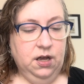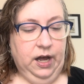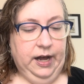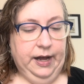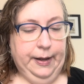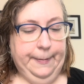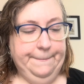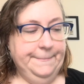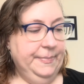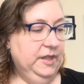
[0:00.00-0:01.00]

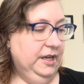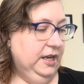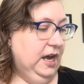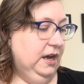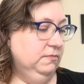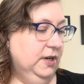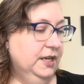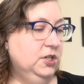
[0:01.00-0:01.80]
Yeah, when I